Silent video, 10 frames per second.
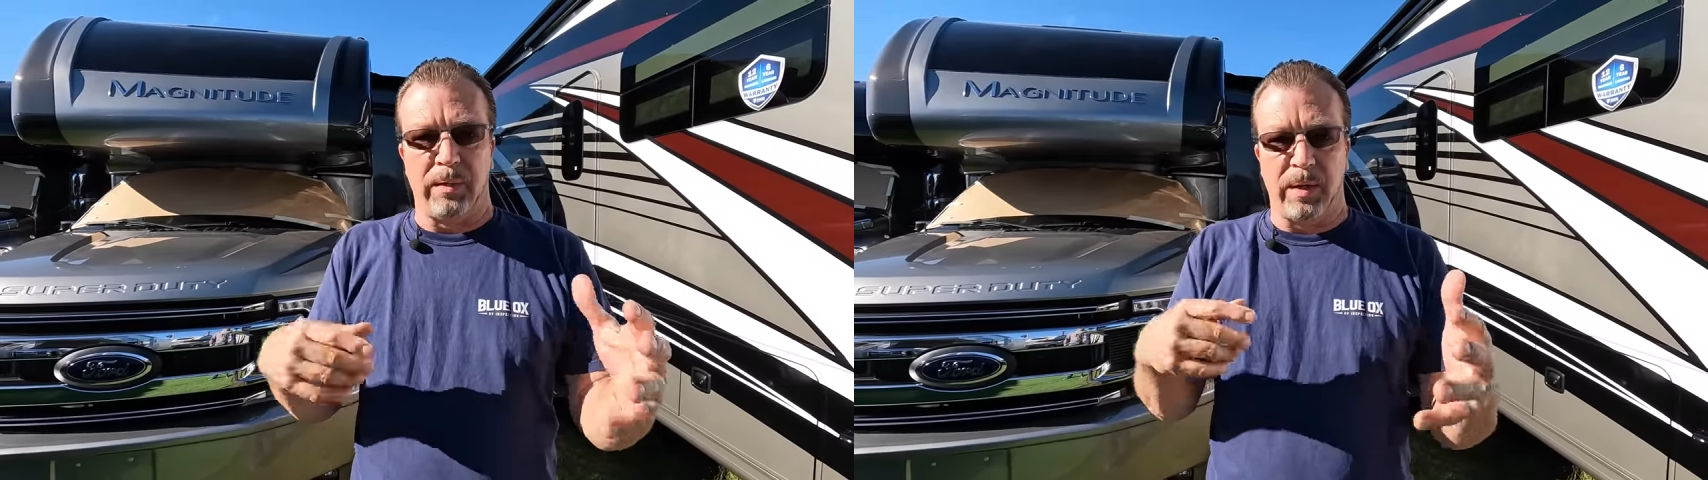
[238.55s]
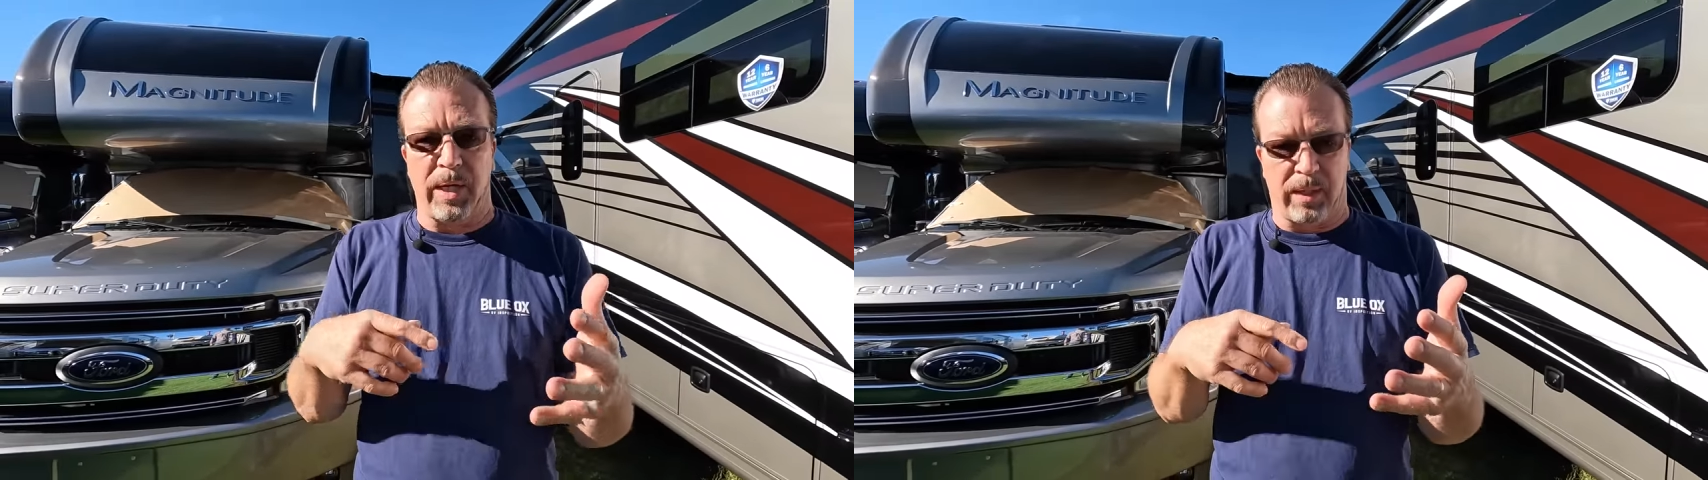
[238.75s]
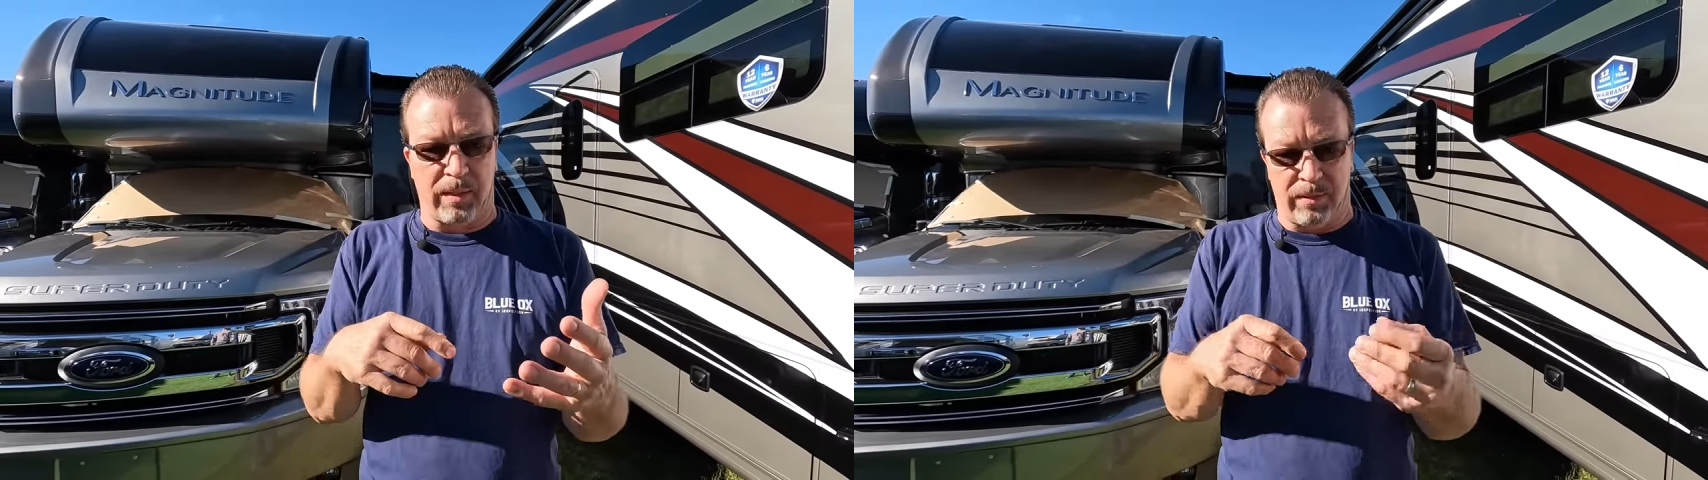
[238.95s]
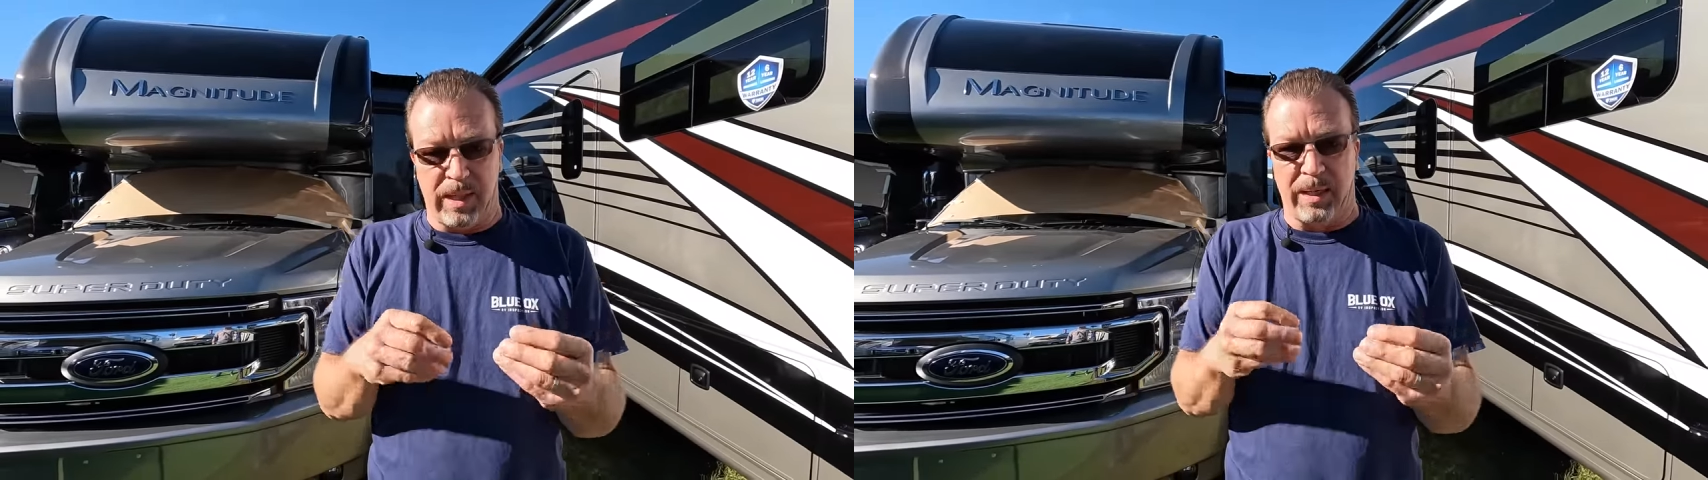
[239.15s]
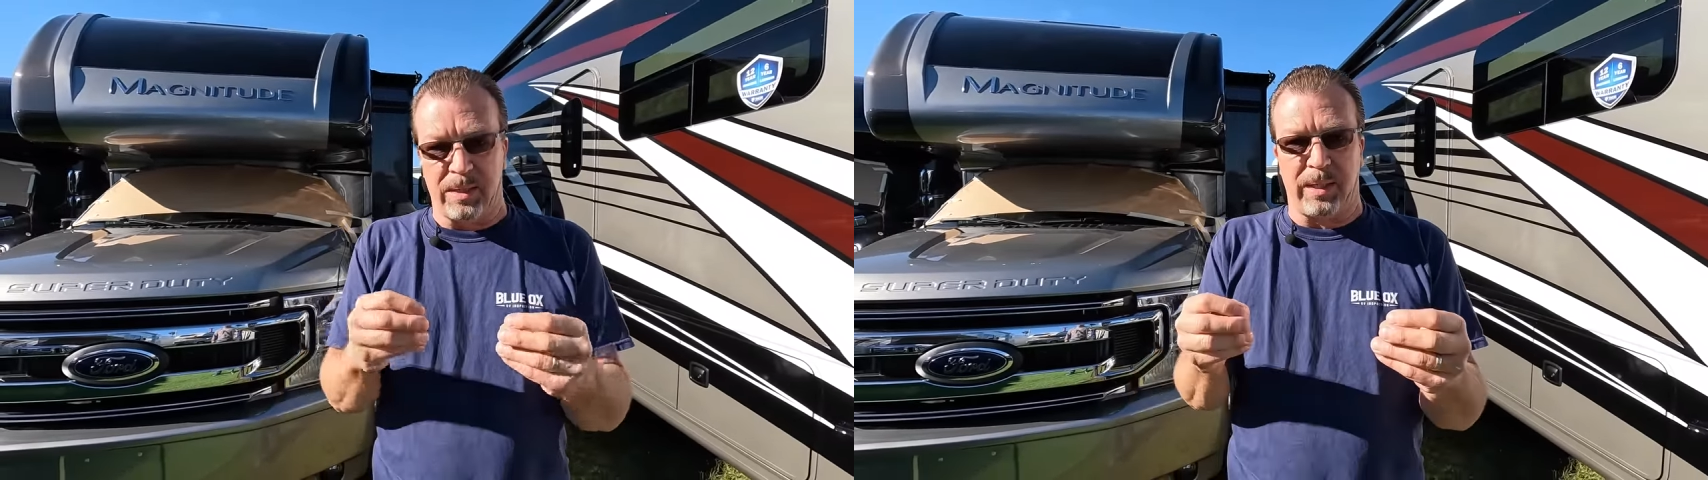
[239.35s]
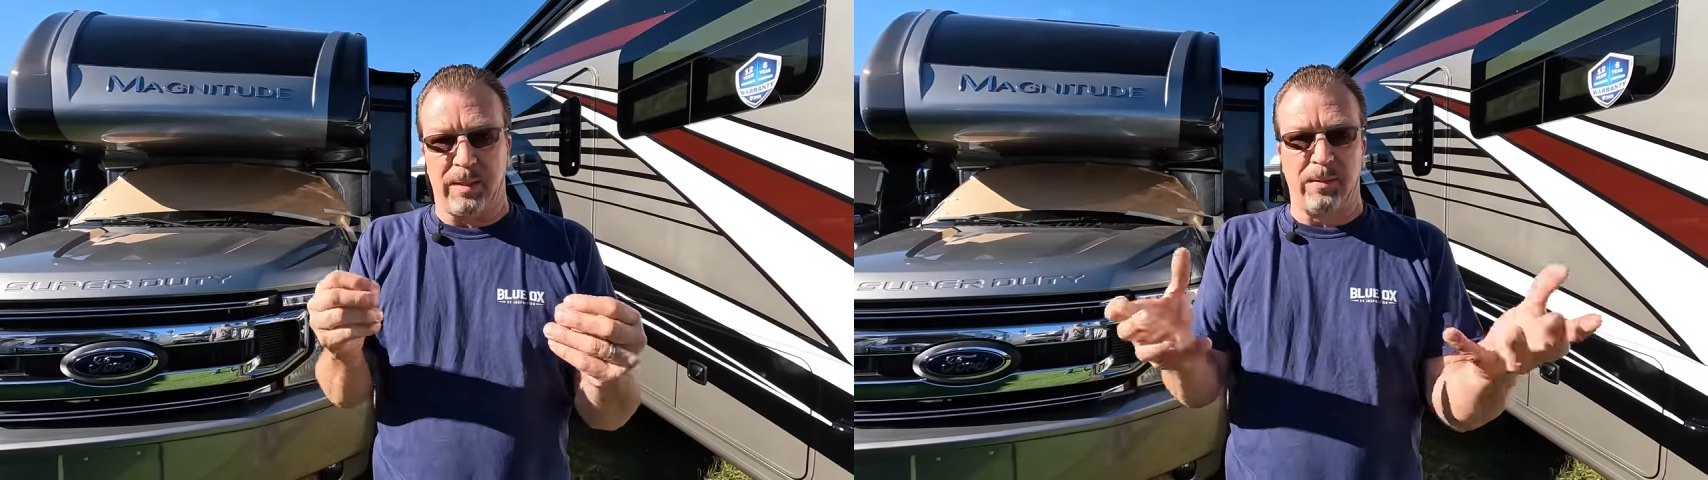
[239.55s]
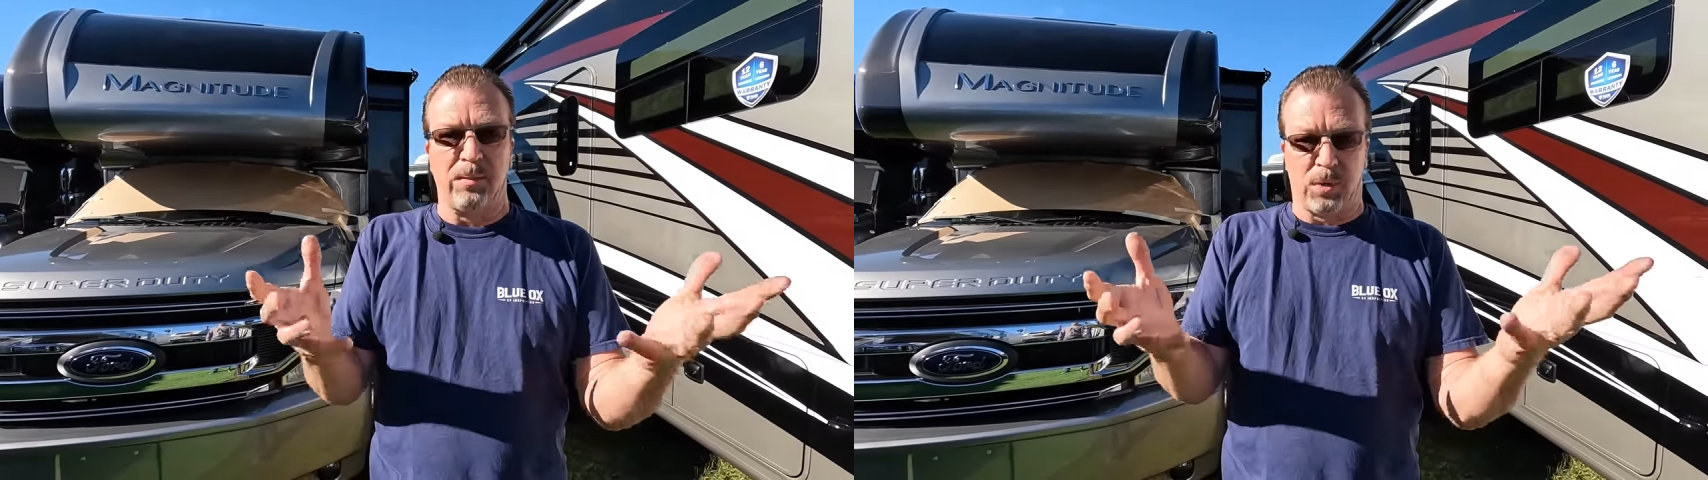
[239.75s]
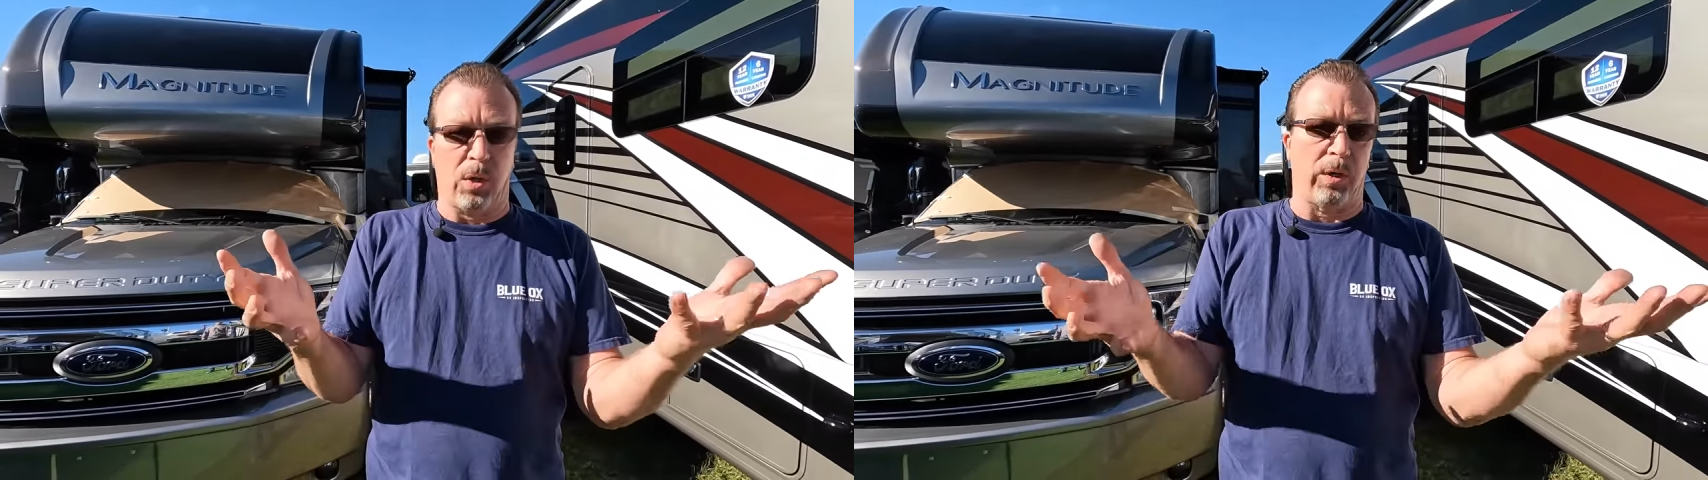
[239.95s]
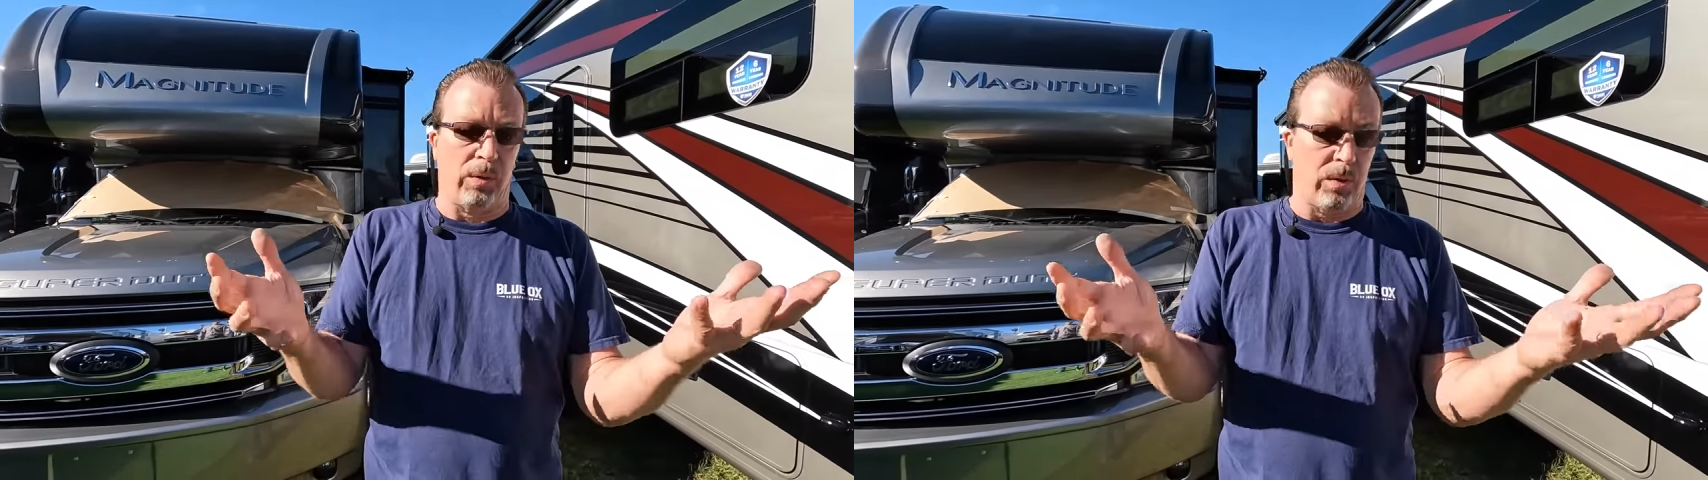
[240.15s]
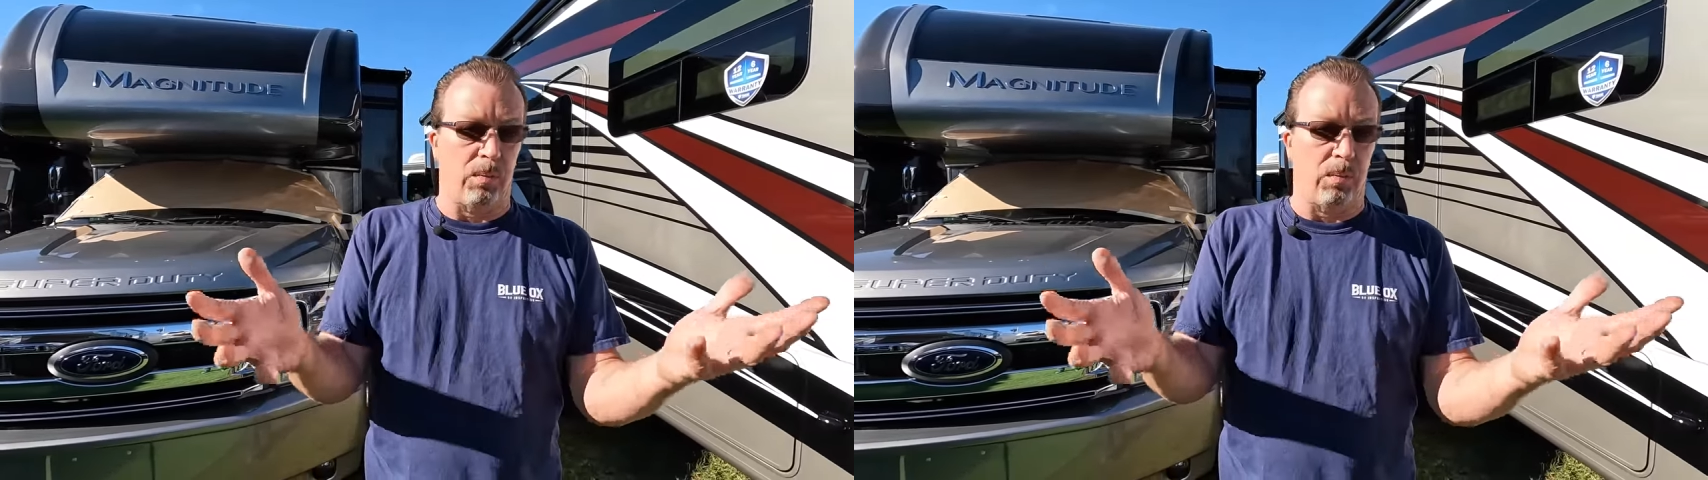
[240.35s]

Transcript: it can actually shock you to